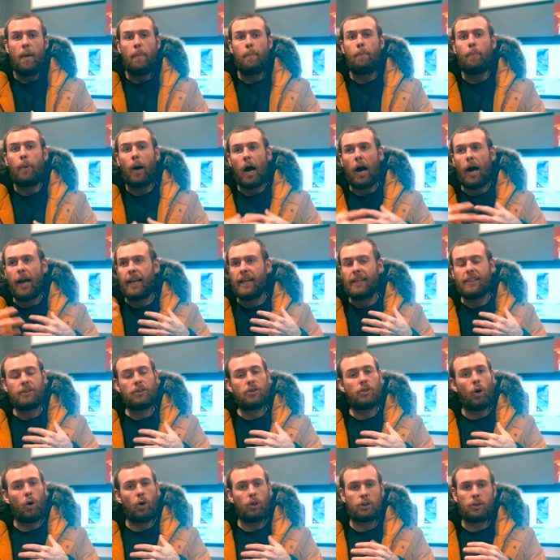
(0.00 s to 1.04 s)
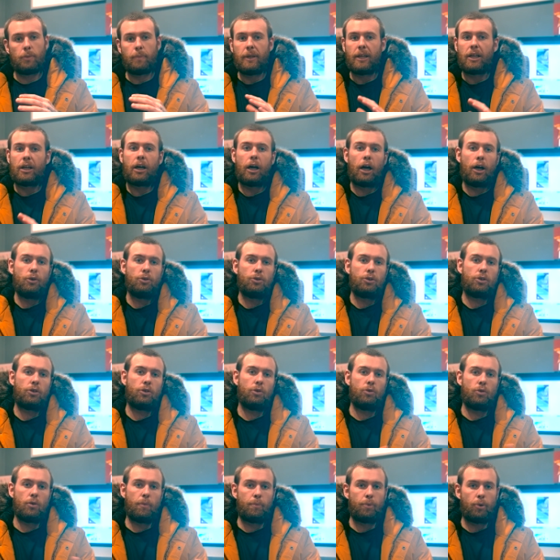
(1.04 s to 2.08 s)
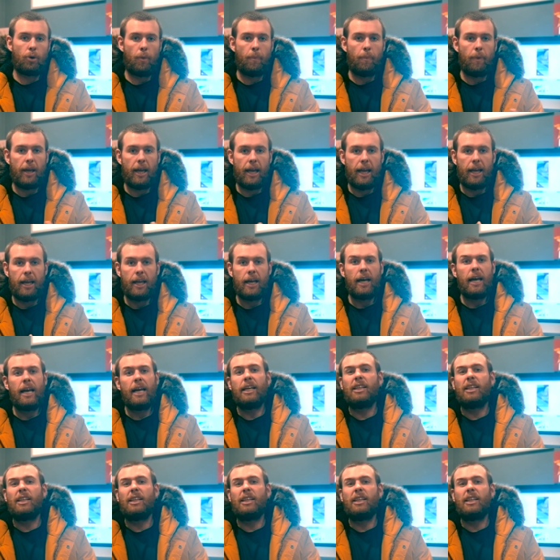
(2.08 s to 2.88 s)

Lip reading: but he's got to be close to the property.